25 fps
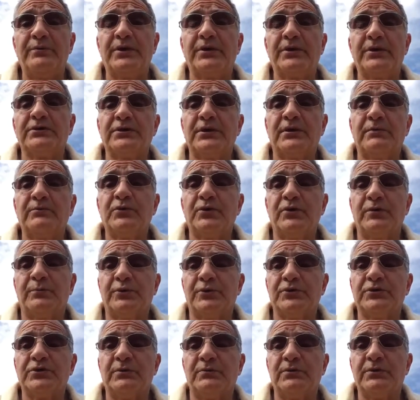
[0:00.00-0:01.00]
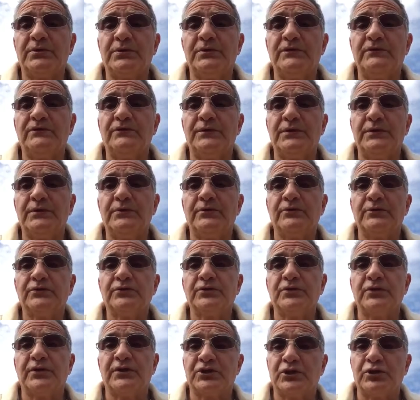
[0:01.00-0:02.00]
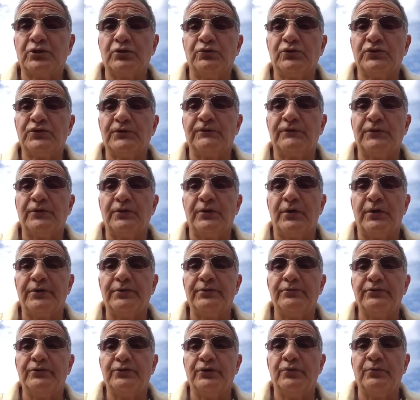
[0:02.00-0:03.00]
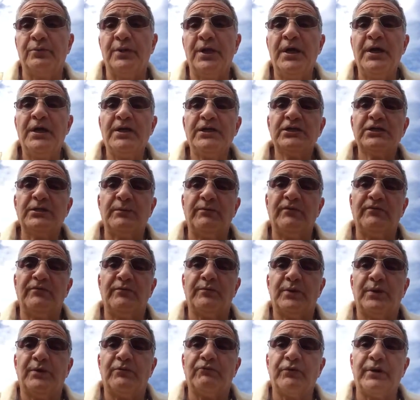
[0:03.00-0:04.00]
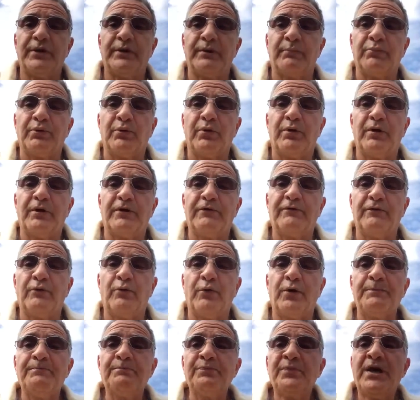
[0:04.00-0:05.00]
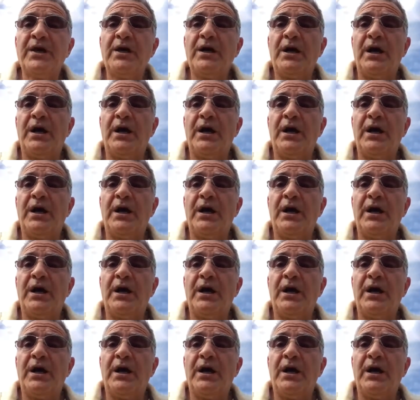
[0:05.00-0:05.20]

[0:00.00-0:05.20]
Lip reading: because I'm going to put some of these videos exclusively on YouTube. Some of them I'll write a blog for.